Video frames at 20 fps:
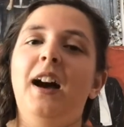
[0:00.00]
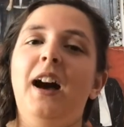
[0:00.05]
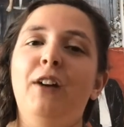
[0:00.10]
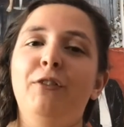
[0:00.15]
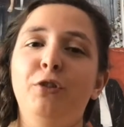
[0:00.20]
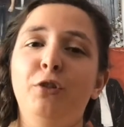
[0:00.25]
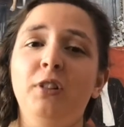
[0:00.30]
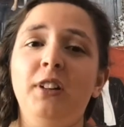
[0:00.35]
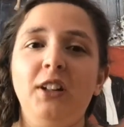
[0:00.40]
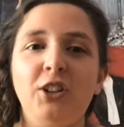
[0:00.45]

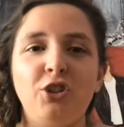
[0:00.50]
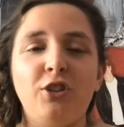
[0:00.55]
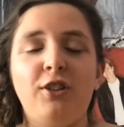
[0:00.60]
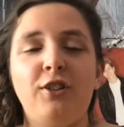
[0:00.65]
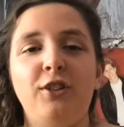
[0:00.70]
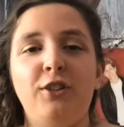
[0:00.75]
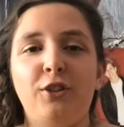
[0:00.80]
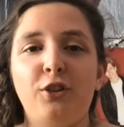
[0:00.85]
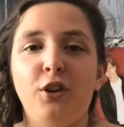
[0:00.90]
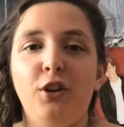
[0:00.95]
I've only
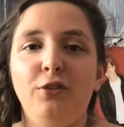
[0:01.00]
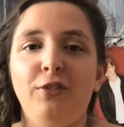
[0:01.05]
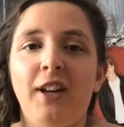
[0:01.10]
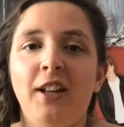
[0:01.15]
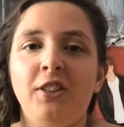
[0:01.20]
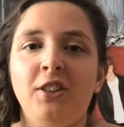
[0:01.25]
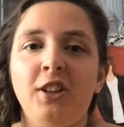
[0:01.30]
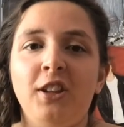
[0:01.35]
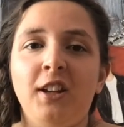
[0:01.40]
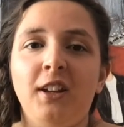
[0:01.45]
just
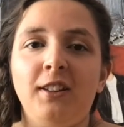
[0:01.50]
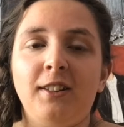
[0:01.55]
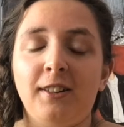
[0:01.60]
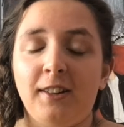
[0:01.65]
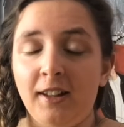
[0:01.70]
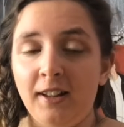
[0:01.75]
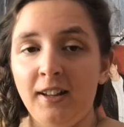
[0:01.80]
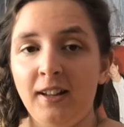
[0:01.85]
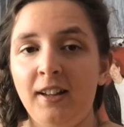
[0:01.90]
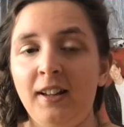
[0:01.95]
discovered
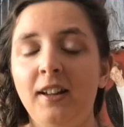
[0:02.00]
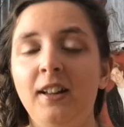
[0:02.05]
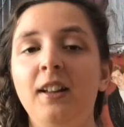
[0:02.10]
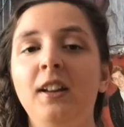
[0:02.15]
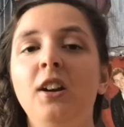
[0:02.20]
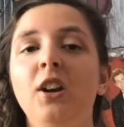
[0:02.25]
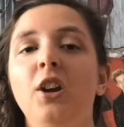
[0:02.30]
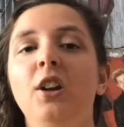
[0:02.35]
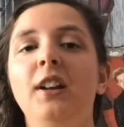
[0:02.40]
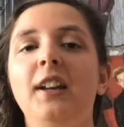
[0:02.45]
these
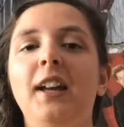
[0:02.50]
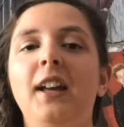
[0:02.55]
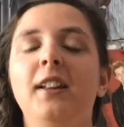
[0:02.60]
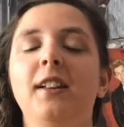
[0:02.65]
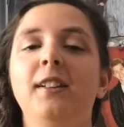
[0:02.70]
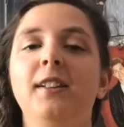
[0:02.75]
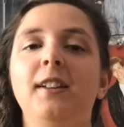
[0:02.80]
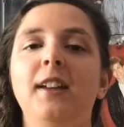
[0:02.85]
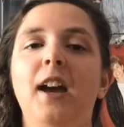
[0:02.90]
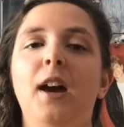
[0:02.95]
earlier
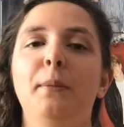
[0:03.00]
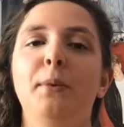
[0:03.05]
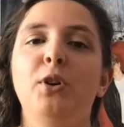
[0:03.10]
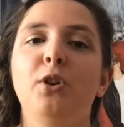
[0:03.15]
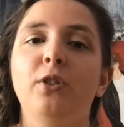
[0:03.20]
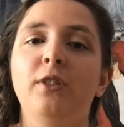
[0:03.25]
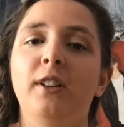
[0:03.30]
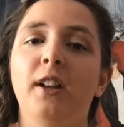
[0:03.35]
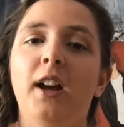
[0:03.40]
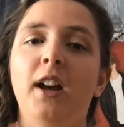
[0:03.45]
this year
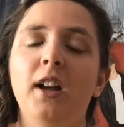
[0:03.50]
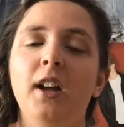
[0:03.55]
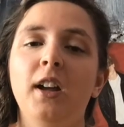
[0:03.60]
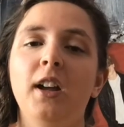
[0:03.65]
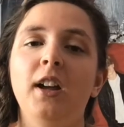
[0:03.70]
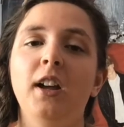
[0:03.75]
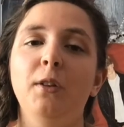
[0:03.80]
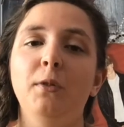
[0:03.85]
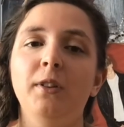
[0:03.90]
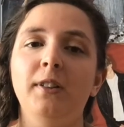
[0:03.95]
because
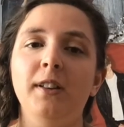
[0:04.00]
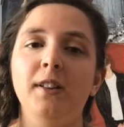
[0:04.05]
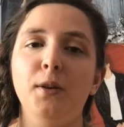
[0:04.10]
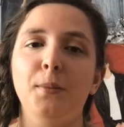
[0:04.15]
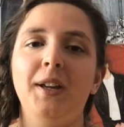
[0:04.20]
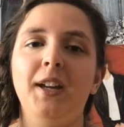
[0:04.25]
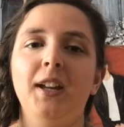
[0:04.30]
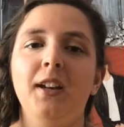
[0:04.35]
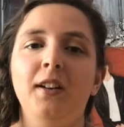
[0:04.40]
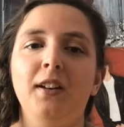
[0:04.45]
it was at
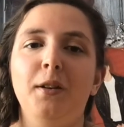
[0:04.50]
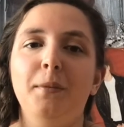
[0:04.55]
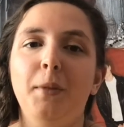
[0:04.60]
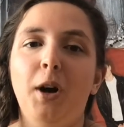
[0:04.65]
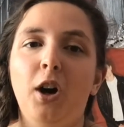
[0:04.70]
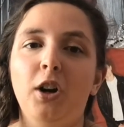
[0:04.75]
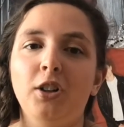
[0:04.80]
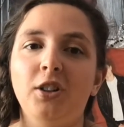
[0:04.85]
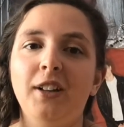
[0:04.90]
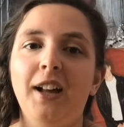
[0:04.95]
the beginning of
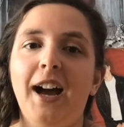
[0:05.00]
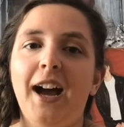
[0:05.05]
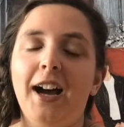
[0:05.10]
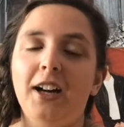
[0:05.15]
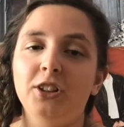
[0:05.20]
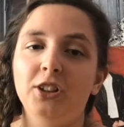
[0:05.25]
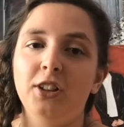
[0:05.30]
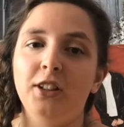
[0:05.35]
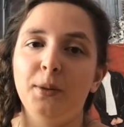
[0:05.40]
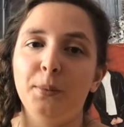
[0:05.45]
March that
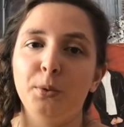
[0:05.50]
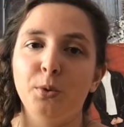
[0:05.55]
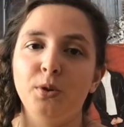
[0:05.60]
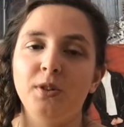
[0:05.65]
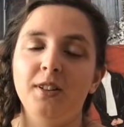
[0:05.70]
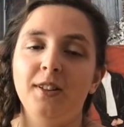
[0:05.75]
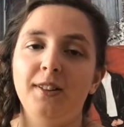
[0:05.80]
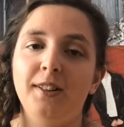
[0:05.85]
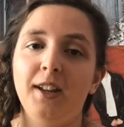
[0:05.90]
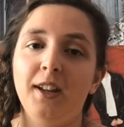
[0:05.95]
I actually
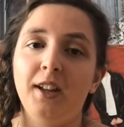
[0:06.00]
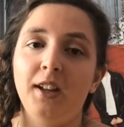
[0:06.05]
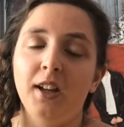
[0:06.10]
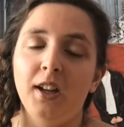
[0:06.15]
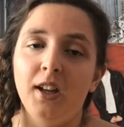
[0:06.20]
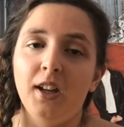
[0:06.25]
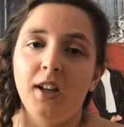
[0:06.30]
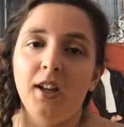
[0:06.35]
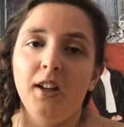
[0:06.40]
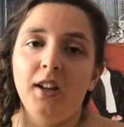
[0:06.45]
booked to
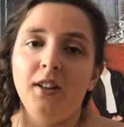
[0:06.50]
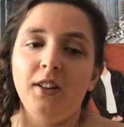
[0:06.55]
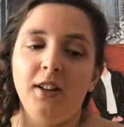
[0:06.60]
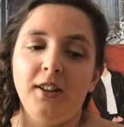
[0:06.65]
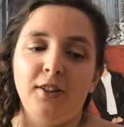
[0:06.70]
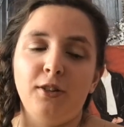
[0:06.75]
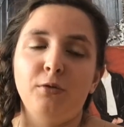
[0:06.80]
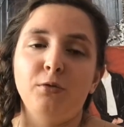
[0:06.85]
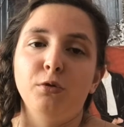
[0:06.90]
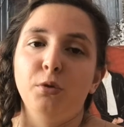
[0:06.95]
see
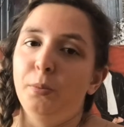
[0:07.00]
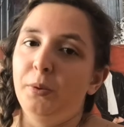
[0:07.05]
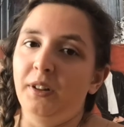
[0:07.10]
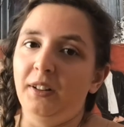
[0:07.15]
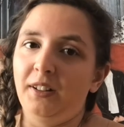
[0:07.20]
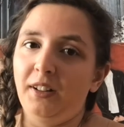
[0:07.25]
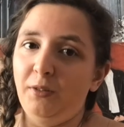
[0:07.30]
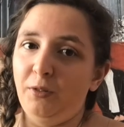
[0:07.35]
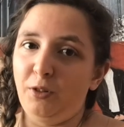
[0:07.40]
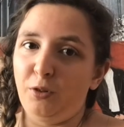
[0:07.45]
this group,
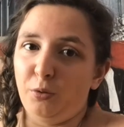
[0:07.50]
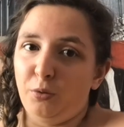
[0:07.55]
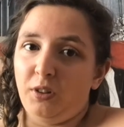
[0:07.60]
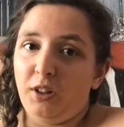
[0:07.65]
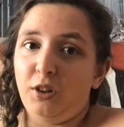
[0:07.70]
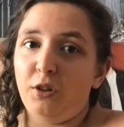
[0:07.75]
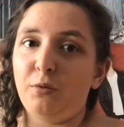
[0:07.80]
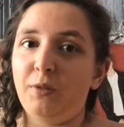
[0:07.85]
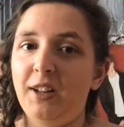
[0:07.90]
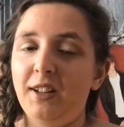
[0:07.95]
and it was
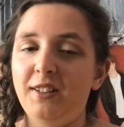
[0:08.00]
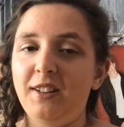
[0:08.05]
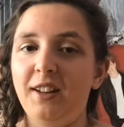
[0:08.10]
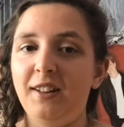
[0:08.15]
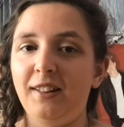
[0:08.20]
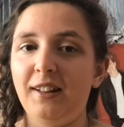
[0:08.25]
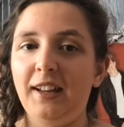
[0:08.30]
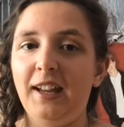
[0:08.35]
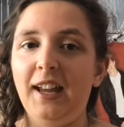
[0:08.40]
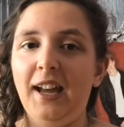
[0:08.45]
only 3
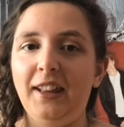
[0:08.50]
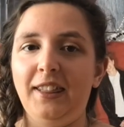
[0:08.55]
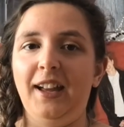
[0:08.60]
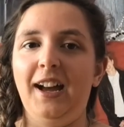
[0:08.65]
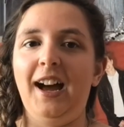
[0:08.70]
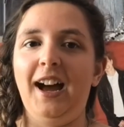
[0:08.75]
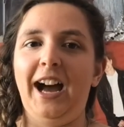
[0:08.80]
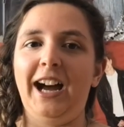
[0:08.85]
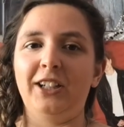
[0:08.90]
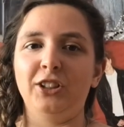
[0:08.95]
days later
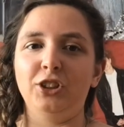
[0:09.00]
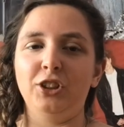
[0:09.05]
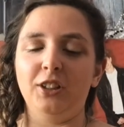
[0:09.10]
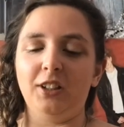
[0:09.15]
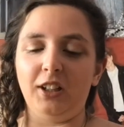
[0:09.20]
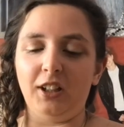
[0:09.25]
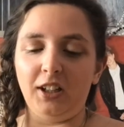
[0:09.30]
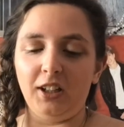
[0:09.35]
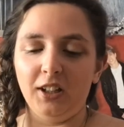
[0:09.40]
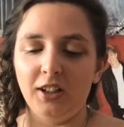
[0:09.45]
that I
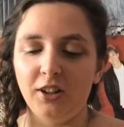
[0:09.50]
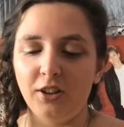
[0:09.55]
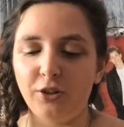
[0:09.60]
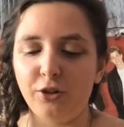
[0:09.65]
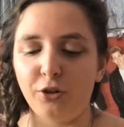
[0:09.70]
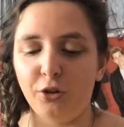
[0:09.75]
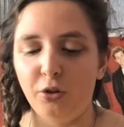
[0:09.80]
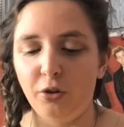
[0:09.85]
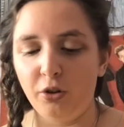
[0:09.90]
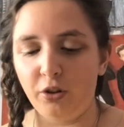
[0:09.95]
actually
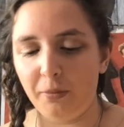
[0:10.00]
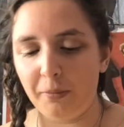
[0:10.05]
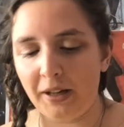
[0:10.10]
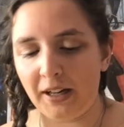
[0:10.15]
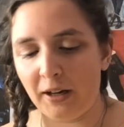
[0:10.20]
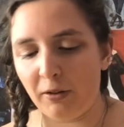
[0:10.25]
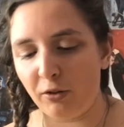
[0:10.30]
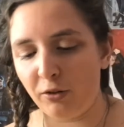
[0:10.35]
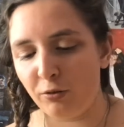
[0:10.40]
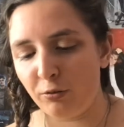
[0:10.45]
saw them,
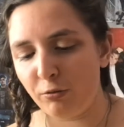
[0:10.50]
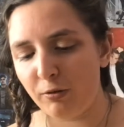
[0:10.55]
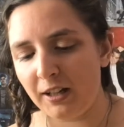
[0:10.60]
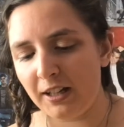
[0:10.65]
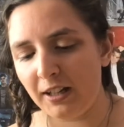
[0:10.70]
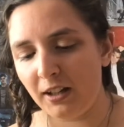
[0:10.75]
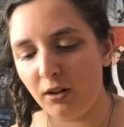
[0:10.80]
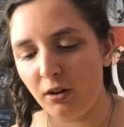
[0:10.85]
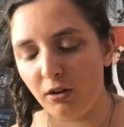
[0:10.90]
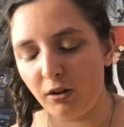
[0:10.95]
and I was
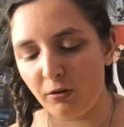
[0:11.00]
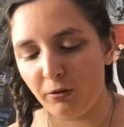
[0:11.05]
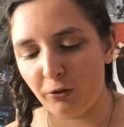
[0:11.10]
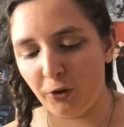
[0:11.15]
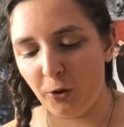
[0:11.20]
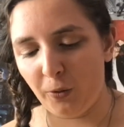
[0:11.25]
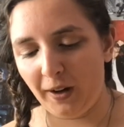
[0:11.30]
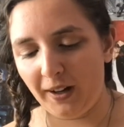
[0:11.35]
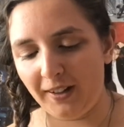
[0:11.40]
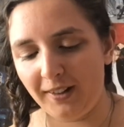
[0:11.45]
really looking
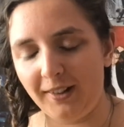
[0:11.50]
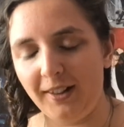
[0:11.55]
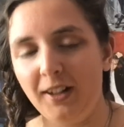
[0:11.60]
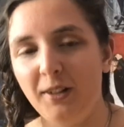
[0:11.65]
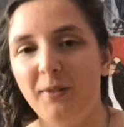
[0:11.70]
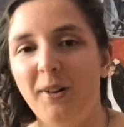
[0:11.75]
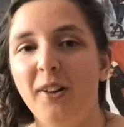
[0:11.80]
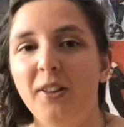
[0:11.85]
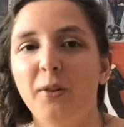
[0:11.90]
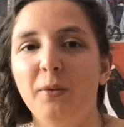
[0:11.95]
forward to
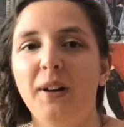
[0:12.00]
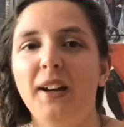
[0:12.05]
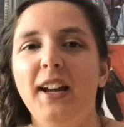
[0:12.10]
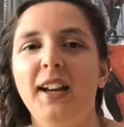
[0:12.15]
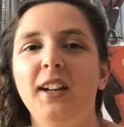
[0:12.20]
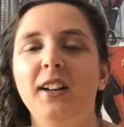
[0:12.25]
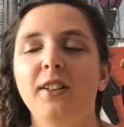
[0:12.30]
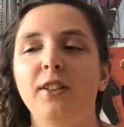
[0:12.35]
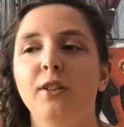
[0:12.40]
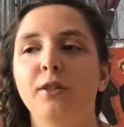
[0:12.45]
seeing what they were
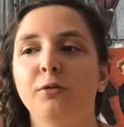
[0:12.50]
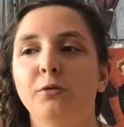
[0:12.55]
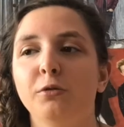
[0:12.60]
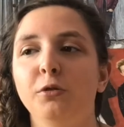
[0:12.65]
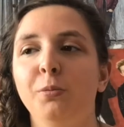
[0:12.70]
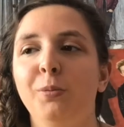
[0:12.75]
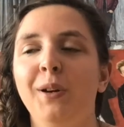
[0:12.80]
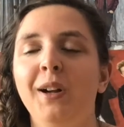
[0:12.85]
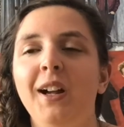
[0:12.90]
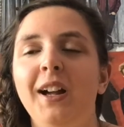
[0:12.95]
like as a
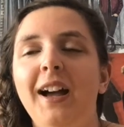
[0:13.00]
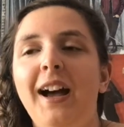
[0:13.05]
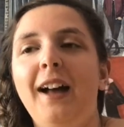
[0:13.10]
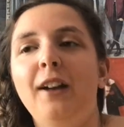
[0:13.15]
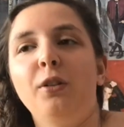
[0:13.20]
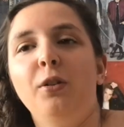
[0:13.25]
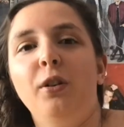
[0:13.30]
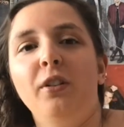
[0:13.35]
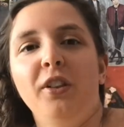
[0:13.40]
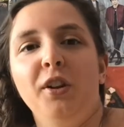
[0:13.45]
group.
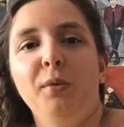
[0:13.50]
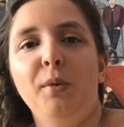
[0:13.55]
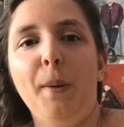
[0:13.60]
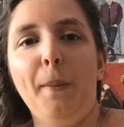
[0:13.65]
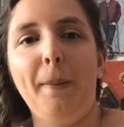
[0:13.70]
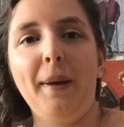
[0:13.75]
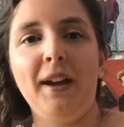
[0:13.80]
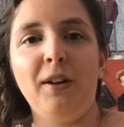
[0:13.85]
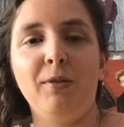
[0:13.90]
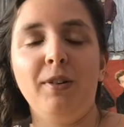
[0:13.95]
I know they
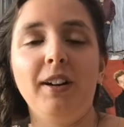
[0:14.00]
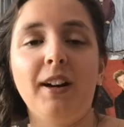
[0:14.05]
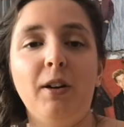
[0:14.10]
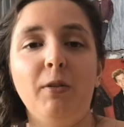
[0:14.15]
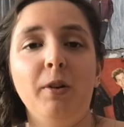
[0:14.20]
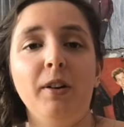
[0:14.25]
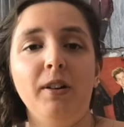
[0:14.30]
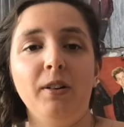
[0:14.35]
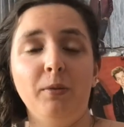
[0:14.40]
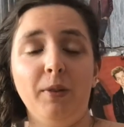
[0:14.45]
were big when
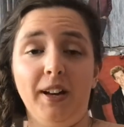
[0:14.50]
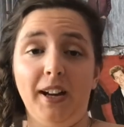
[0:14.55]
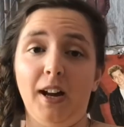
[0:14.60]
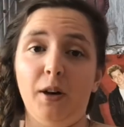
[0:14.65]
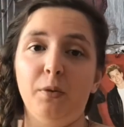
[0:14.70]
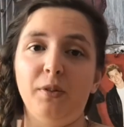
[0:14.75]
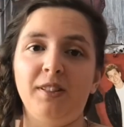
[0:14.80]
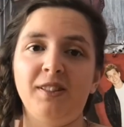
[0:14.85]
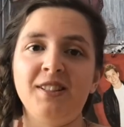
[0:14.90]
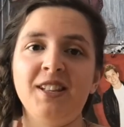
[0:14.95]

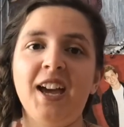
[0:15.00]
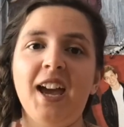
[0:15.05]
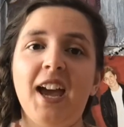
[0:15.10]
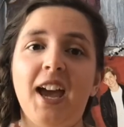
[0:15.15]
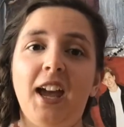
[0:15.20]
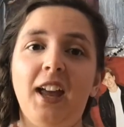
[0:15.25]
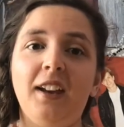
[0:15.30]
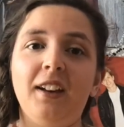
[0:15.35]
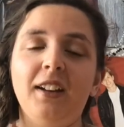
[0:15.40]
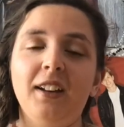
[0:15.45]
I was
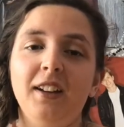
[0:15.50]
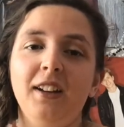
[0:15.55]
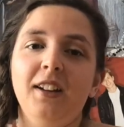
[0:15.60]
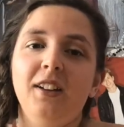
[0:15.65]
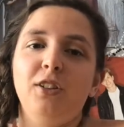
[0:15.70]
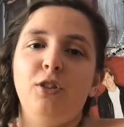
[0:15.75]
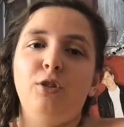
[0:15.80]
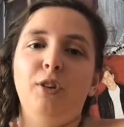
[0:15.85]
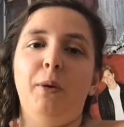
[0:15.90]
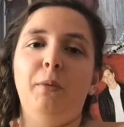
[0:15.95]
10,
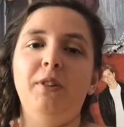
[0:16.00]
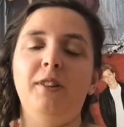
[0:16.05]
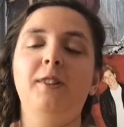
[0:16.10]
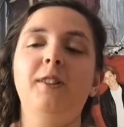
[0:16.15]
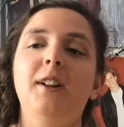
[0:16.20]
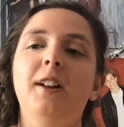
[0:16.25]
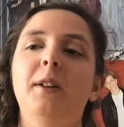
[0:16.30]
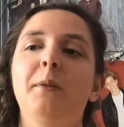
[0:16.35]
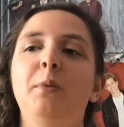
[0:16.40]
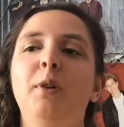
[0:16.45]
so I was
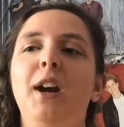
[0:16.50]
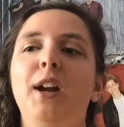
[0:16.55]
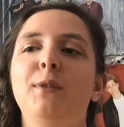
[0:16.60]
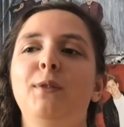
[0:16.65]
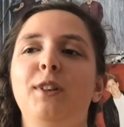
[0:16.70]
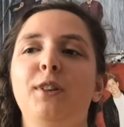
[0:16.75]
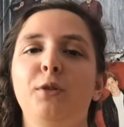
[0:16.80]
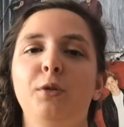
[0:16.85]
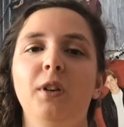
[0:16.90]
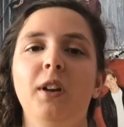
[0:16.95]
still in
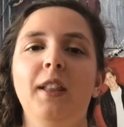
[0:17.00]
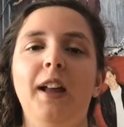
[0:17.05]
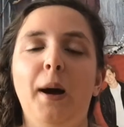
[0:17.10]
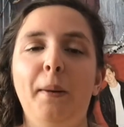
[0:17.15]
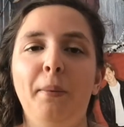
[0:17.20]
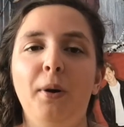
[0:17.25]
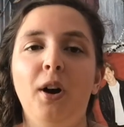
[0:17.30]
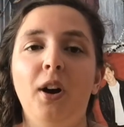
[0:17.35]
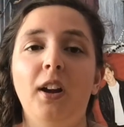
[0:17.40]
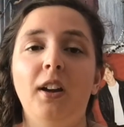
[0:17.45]
primary school at
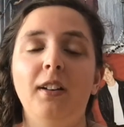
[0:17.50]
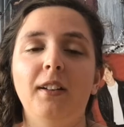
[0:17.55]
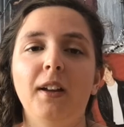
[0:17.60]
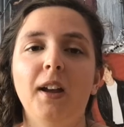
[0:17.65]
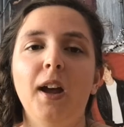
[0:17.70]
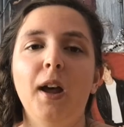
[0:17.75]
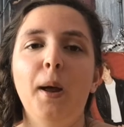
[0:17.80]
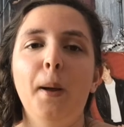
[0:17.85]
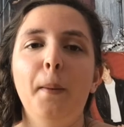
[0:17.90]
that point,